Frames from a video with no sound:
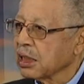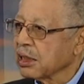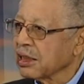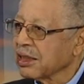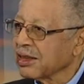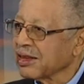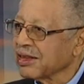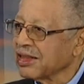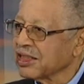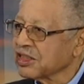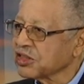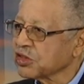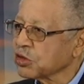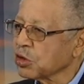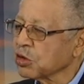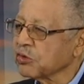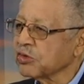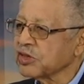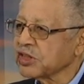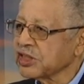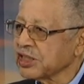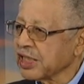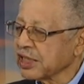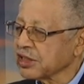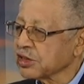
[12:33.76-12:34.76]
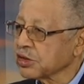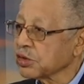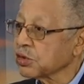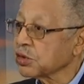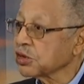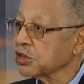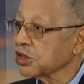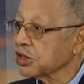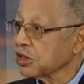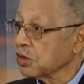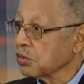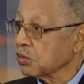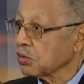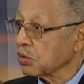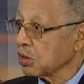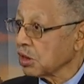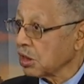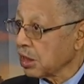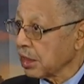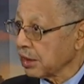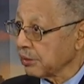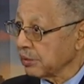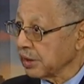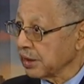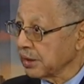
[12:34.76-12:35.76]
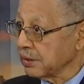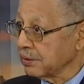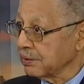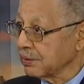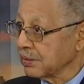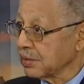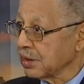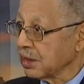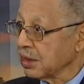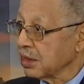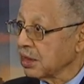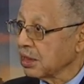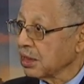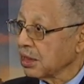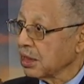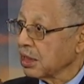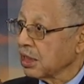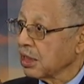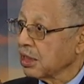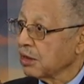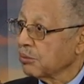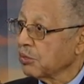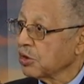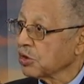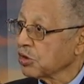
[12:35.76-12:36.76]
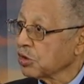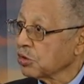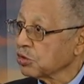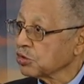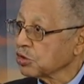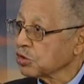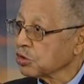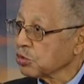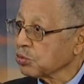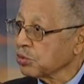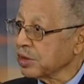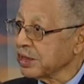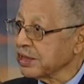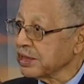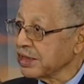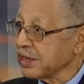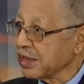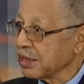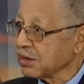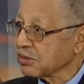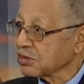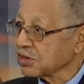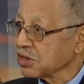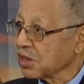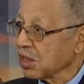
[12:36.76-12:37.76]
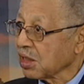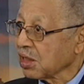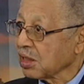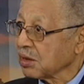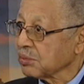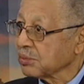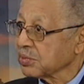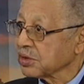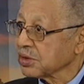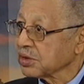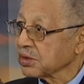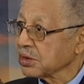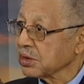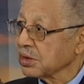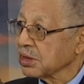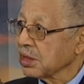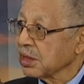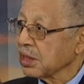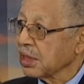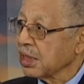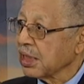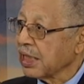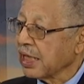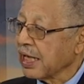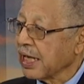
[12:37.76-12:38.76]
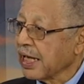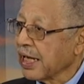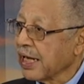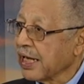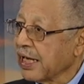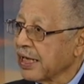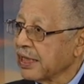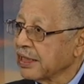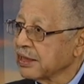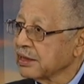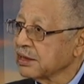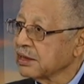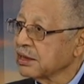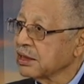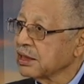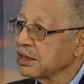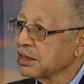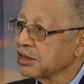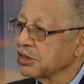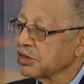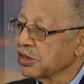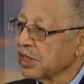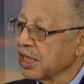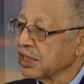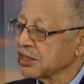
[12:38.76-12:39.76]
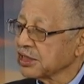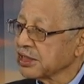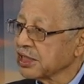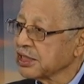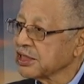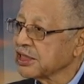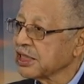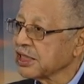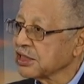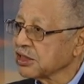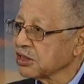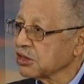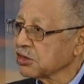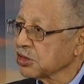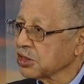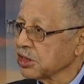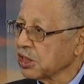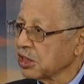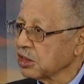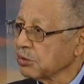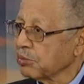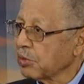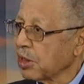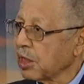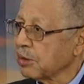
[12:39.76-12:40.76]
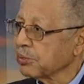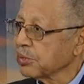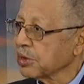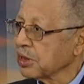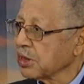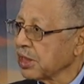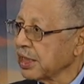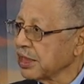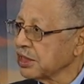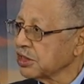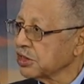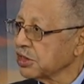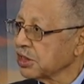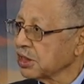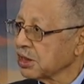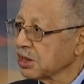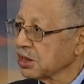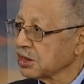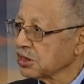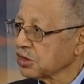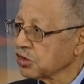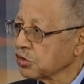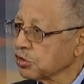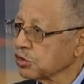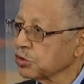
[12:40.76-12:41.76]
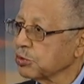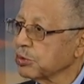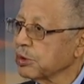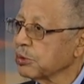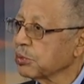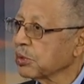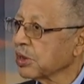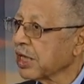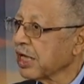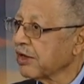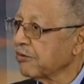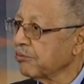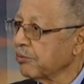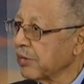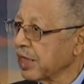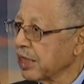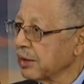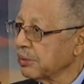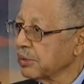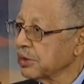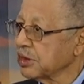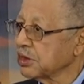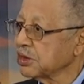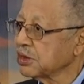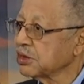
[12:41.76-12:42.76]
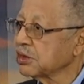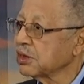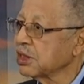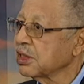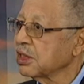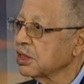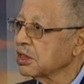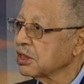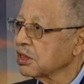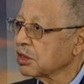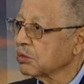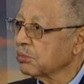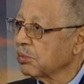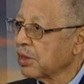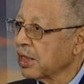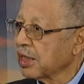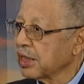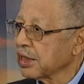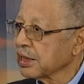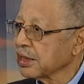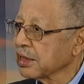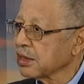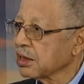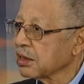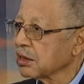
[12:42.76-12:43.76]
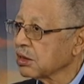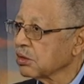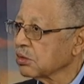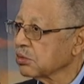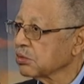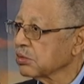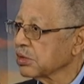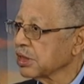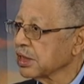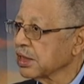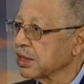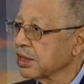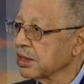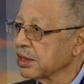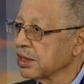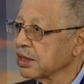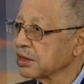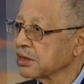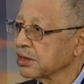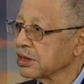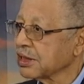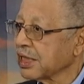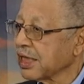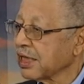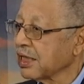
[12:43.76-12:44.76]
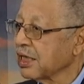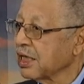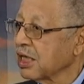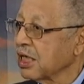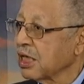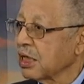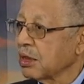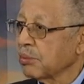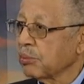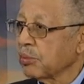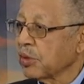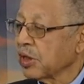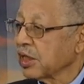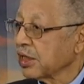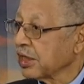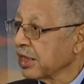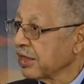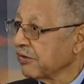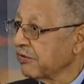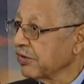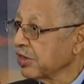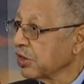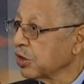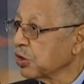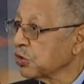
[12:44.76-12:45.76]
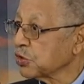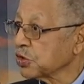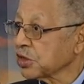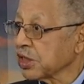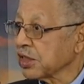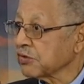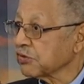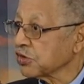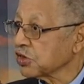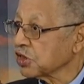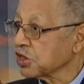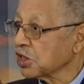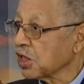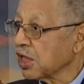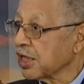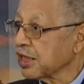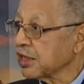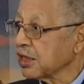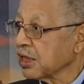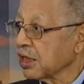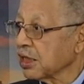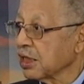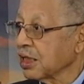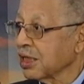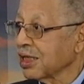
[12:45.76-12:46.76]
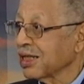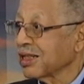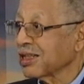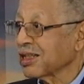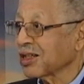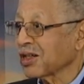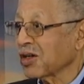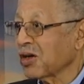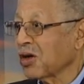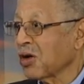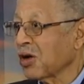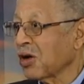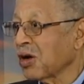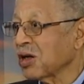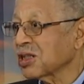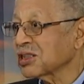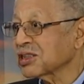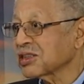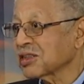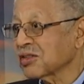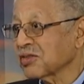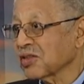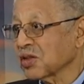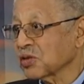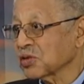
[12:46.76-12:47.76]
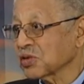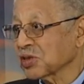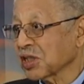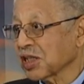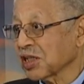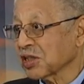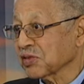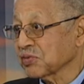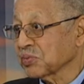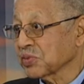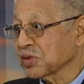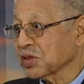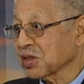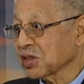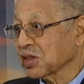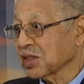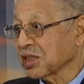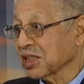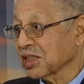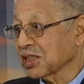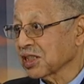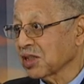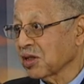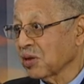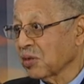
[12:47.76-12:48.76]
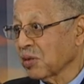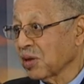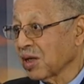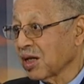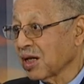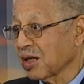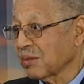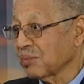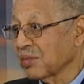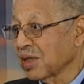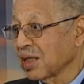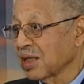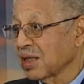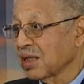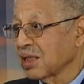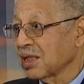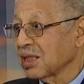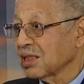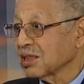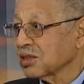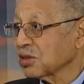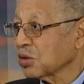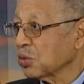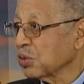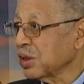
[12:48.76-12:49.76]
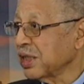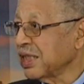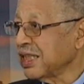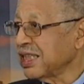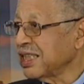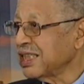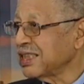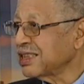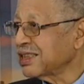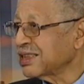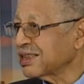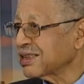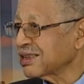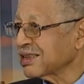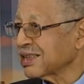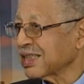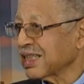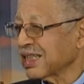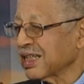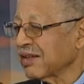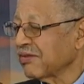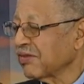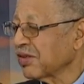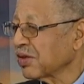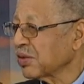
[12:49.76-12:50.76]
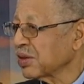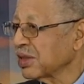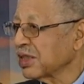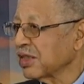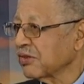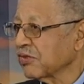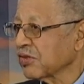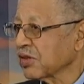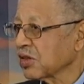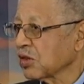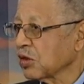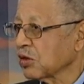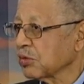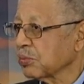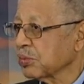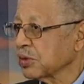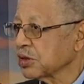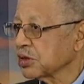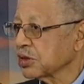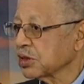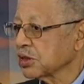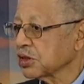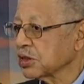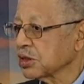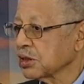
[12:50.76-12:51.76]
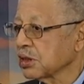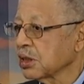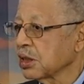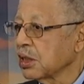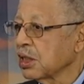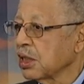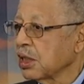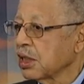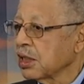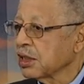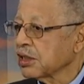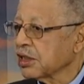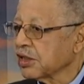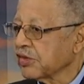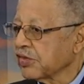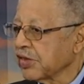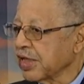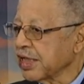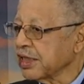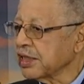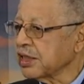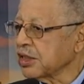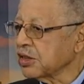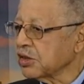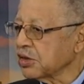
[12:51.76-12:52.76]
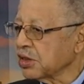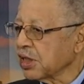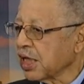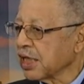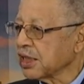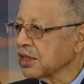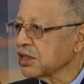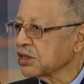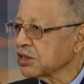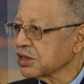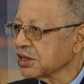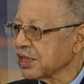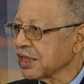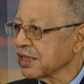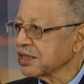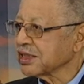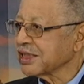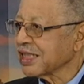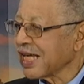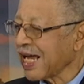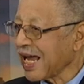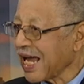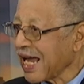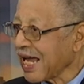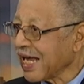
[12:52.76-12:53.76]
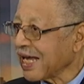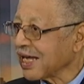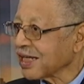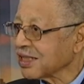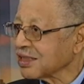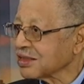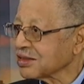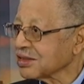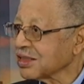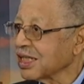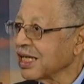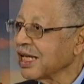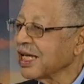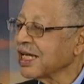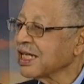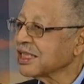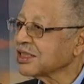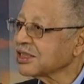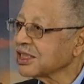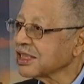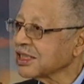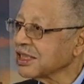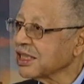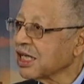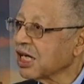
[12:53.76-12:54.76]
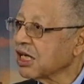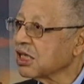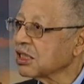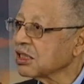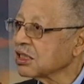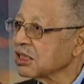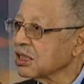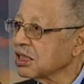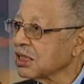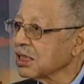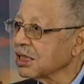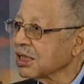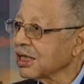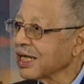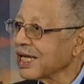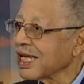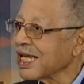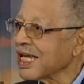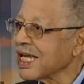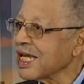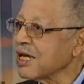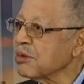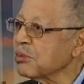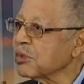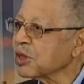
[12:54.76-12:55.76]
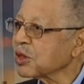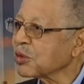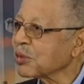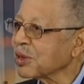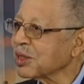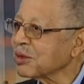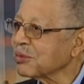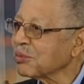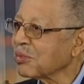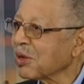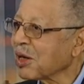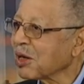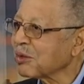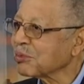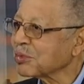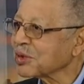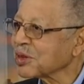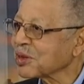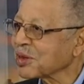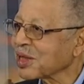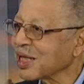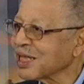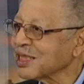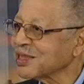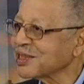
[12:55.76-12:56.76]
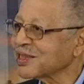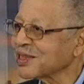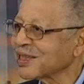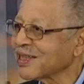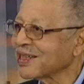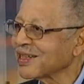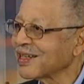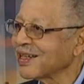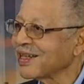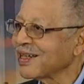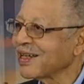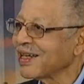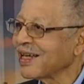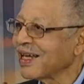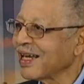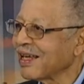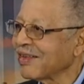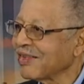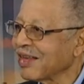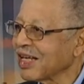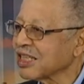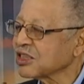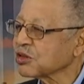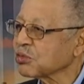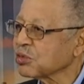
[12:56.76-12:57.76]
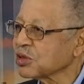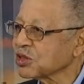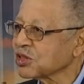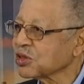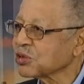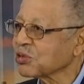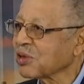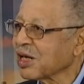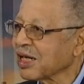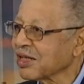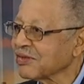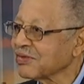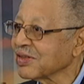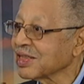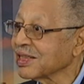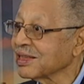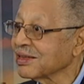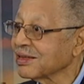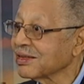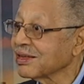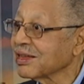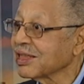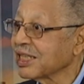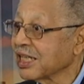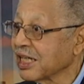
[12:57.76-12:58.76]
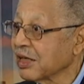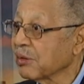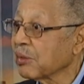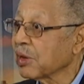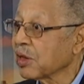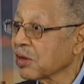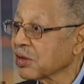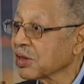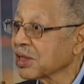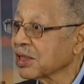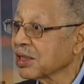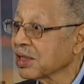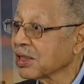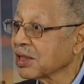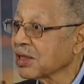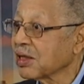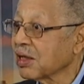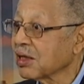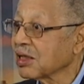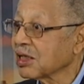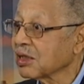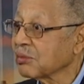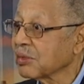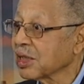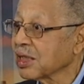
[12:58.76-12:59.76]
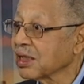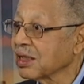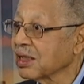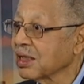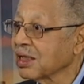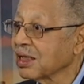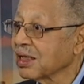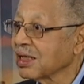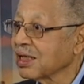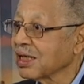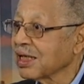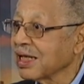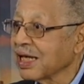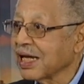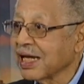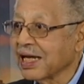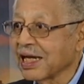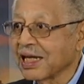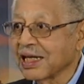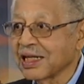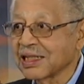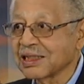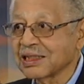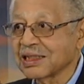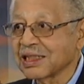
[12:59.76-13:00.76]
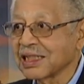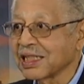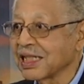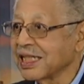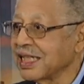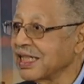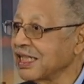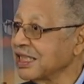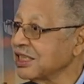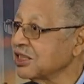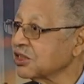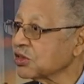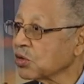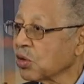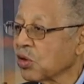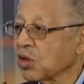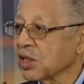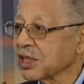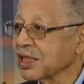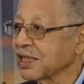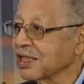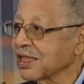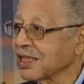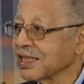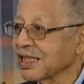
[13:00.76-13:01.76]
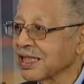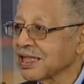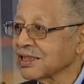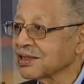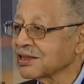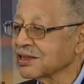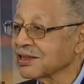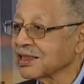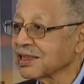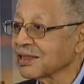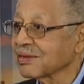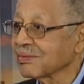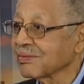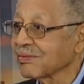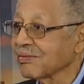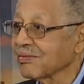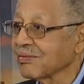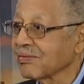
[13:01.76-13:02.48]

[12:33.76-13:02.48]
The service sector is still climbing, but those are retail jobs. And the United States has a young population, and so as people have babies, they're buying clothing and this and that. But if he goes after China, the cost of those items are going to go up. So he's in a very difficult position. The thing the United States has is a young immigrant population, and that's what's driving the American economy. And he's talking against it.